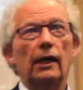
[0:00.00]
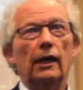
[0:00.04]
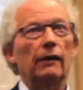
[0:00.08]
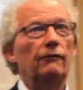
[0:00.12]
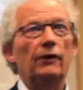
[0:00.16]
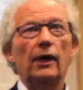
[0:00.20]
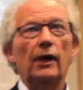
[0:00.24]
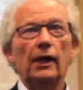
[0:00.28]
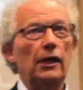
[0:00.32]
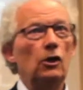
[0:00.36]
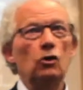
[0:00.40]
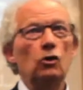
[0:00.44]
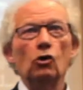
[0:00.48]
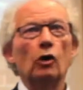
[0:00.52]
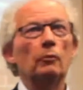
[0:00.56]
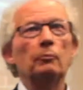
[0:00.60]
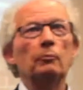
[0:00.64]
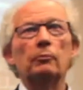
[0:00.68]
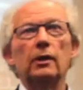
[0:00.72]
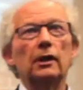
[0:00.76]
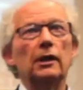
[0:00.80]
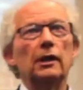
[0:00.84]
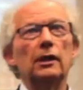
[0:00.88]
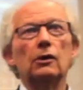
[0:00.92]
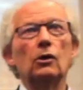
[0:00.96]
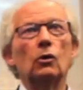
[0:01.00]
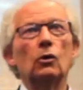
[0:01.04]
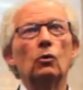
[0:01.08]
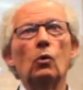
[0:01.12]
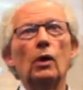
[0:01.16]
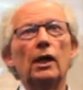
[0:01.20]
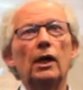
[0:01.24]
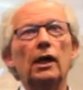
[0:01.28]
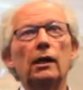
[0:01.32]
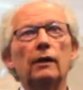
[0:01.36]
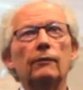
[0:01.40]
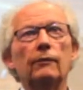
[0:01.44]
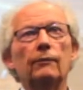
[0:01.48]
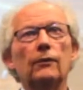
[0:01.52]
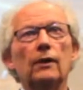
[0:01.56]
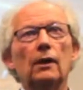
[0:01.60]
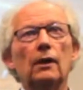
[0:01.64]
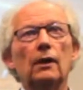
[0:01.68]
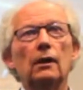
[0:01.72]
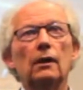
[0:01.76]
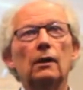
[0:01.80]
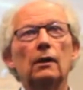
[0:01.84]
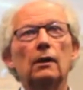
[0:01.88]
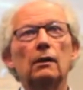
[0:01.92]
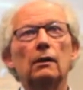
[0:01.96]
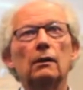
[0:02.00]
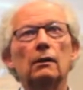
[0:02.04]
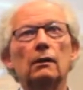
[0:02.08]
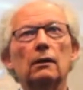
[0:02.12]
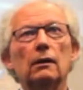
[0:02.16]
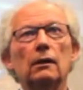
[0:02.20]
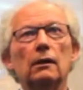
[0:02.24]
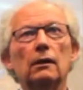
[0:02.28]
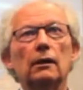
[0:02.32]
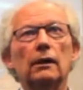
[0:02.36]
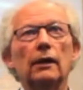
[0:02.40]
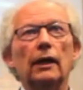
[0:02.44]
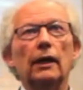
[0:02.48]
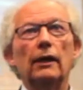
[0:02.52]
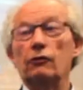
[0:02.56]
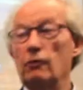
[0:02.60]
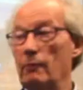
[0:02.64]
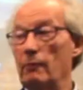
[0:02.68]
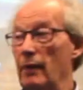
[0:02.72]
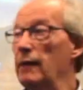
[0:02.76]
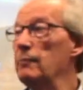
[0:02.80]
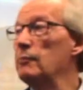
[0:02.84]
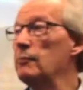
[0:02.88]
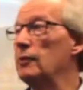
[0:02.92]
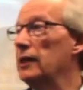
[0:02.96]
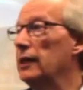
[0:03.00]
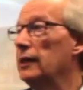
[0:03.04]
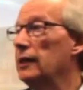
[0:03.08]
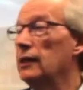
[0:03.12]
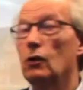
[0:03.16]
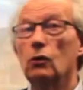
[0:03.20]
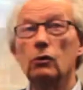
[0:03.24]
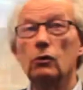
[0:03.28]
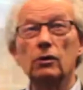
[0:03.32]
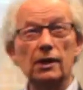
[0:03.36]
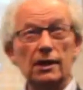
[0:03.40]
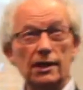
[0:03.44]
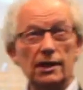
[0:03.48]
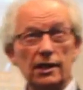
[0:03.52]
in a very non-political way. Remembering that only